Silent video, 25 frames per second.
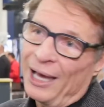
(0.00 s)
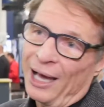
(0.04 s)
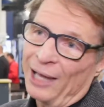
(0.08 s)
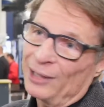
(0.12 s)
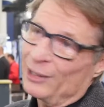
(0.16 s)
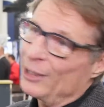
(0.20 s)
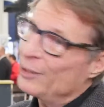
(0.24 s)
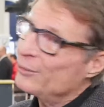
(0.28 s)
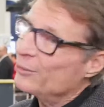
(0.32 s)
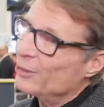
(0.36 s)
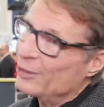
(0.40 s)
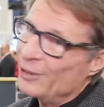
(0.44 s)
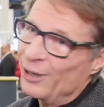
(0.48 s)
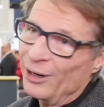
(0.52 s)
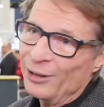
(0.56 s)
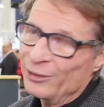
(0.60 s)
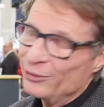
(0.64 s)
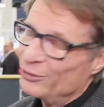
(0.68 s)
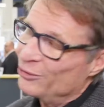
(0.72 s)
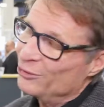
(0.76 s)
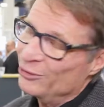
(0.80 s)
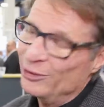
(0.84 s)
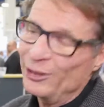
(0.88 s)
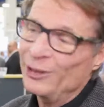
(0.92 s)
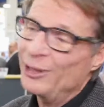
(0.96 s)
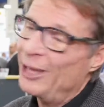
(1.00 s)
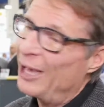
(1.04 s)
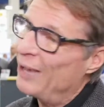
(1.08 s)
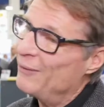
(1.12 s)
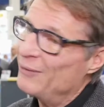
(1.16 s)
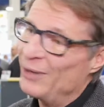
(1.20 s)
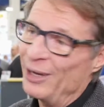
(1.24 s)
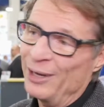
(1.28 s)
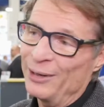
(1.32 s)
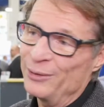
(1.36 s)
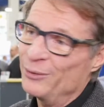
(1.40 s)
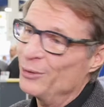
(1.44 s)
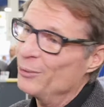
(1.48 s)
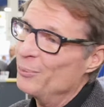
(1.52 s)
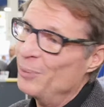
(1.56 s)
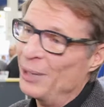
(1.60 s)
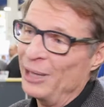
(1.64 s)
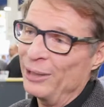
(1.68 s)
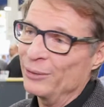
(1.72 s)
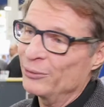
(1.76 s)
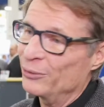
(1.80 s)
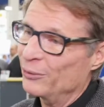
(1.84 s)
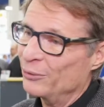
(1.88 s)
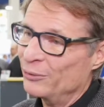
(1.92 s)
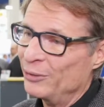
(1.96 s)
Electric cars still have 100
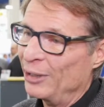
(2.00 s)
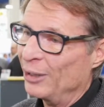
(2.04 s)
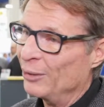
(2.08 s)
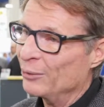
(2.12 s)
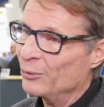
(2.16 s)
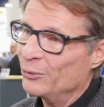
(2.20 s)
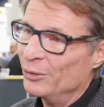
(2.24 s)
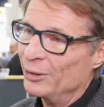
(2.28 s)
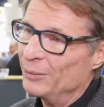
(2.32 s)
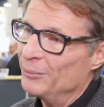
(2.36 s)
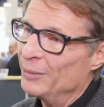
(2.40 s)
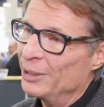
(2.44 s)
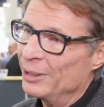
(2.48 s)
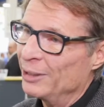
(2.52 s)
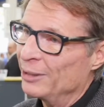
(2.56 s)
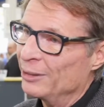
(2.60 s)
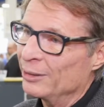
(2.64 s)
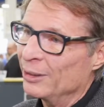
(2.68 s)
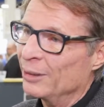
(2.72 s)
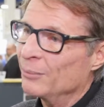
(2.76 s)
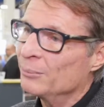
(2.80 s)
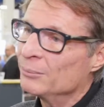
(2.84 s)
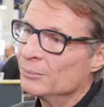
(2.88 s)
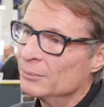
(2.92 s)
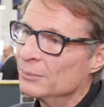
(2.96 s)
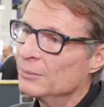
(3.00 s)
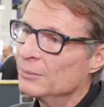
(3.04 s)
pounds of sound treatment in them.